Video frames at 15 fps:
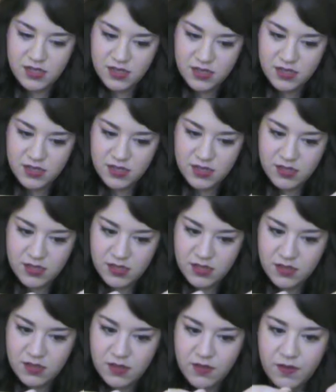
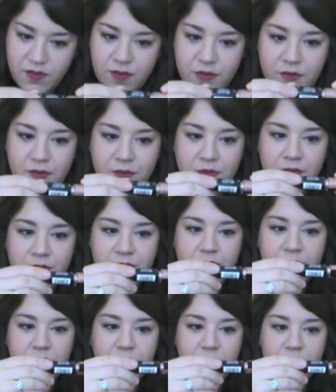Nobody speaks.